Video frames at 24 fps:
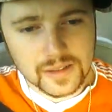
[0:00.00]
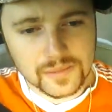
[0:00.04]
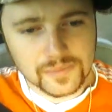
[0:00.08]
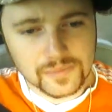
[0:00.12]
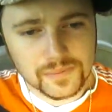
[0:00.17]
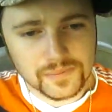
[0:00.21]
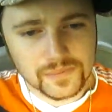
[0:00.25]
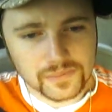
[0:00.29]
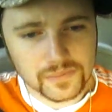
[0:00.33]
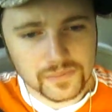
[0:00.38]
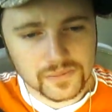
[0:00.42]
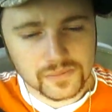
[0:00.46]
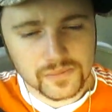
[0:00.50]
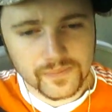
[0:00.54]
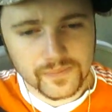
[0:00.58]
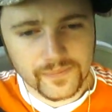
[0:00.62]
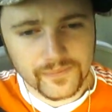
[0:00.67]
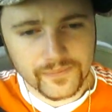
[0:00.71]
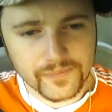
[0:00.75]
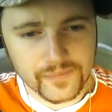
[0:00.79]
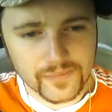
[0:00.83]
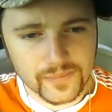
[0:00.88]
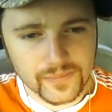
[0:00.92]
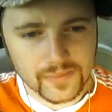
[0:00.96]

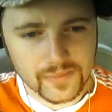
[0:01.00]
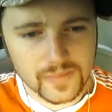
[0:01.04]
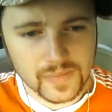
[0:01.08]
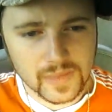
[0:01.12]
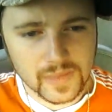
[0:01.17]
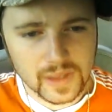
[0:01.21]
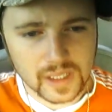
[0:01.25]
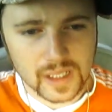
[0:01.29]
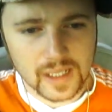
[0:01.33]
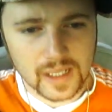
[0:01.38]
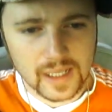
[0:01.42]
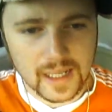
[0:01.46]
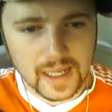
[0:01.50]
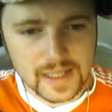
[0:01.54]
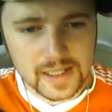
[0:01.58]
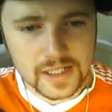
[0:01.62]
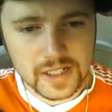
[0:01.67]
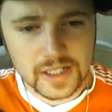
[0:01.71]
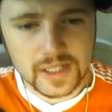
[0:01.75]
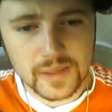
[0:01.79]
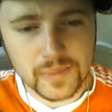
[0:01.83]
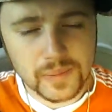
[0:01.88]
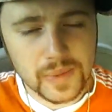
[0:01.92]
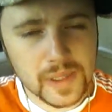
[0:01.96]

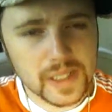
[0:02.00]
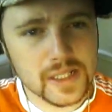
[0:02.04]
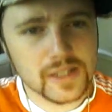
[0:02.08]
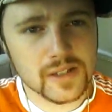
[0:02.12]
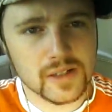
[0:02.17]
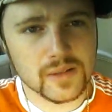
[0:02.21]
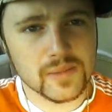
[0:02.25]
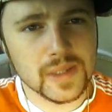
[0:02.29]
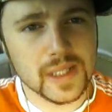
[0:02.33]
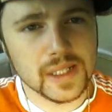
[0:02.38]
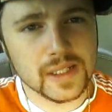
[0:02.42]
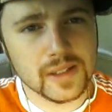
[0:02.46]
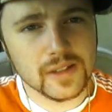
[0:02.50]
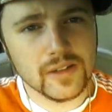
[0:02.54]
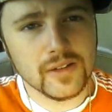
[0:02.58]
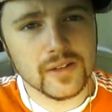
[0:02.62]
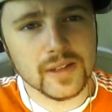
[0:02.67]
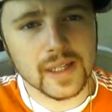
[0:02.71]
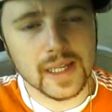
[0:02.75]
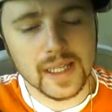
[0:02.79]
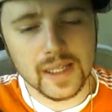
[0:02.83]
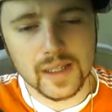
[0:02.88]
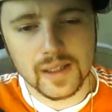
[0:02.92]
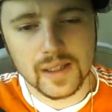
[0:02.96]
um, and she depends on me
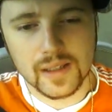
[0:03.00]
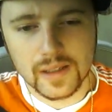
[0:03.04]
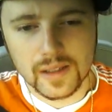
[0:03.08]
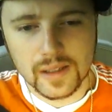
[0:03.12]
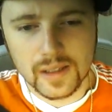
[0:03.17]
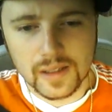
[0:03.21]
to do that.